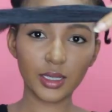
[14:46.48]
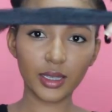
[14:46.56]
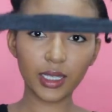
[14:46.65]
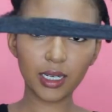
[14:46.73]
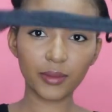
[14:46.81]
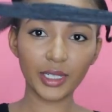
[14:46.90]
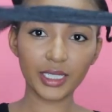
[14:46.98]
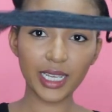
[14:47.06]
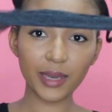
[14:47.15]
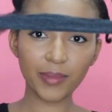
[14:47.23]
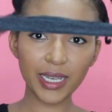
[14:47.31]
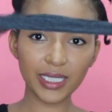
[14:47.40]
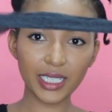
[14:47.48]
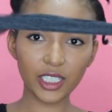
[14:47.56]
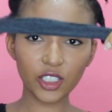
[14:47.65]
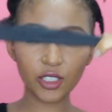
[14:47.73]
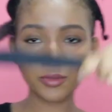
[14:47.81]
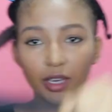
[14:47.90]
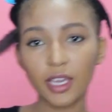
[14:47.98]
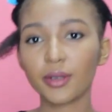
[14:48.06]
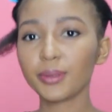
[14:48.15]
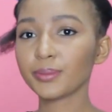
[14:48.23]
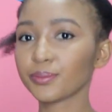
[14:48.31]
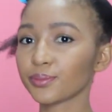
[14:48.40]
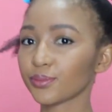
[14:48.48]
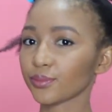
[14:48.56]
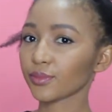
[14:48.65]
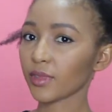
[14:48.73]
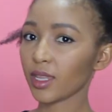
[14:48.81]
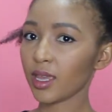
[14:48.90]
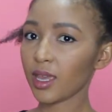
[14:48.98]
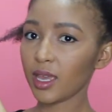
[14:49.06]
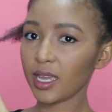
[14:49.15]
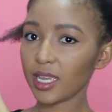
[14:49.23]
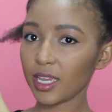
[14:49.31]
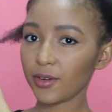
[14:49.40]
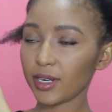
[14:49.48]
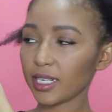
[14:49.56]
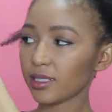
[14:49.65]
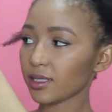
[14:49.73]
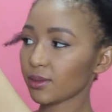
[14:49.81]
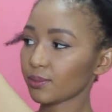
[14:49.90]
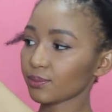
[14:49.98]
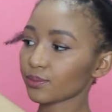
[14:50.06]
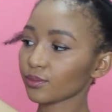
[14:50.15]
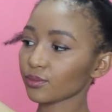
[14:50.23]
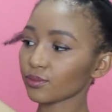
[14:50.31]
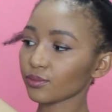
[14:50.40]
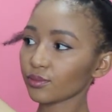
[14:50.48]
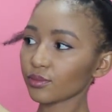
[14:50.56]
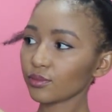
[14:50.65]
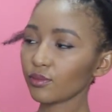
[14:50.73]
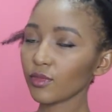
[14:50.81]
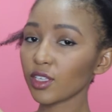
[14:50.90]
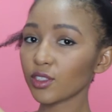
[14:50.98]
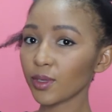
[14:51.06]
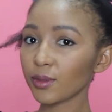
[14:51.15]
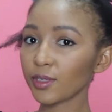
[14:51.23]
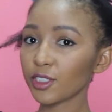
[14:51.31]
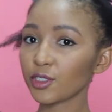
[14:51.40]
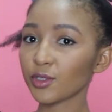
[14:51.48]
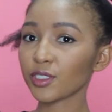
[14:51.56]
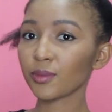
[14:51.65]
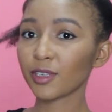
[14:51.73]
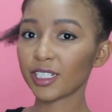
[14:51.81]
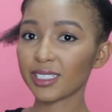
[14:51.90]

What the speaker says: Then I'm going to take my section of hair. Here it is. So what I'm going to do is I'm going to